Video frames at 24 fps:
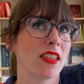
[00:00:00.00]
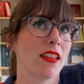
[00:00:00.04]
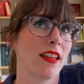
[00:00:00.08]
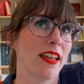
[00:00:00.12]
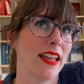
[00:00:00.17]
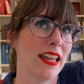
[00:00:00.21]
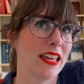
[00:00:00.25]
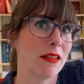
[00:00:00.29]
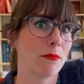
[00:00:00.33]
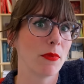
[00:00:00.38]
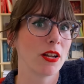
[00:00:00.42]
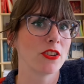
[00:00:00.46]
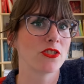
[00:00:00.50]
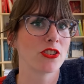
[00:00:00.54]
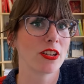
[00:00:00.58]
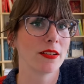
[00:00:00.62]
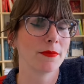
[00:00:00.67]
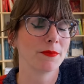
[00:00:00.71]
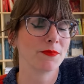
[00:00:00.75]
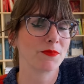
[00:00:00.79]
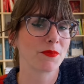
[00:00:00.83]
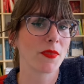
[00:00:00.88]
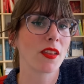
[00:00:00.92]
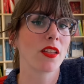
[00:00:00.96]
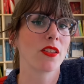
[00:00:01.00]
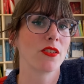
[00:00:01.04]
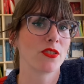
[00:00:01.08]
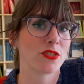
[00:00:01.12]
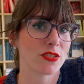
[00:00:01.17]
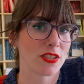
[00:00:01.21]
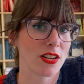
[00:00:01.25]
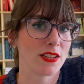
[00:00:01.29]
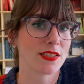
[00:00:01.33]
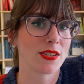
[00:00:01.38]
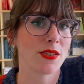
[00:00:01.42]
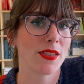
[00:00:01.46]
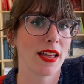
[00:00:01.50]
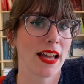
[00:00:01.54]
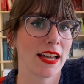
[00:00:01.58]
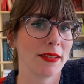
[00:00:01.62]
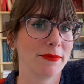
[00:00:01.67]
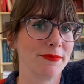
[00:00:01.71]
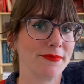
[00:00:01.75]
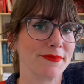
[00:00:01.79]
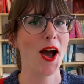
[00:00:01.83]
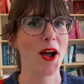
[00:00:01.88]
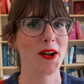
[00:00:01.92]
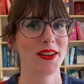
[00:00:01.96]
and budget. There's also that.
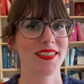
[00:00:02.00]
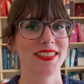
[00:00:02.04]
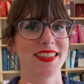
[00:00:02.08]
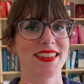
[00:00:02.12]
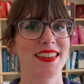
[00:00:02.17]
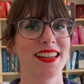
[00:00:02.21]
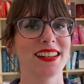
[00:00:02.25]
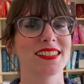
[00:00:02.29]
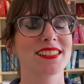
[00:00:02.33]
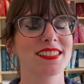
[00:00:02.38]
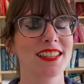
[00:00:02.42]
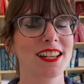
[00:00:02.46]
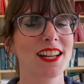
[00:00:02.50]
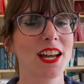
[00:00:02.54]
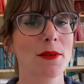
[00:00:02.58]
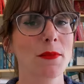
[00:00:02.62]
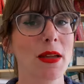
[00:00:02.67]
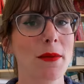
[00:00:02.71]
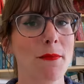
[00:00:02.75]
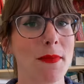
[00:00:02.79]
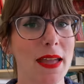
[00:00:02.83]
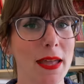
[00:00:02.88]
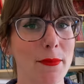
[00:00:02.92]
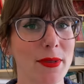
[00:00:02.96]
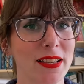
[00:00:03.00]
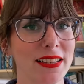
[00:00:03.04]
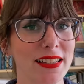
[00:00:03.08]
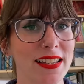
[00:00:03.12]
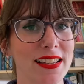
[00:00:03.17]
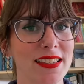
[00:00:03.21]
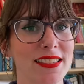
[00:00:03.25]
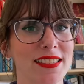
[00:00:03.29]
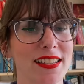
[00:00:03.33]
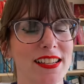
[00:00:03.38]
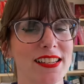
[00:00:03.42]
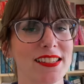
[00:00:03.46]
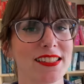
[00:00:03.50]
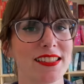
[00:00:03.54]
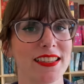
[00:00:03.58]
All right, the next thing on my maybe list is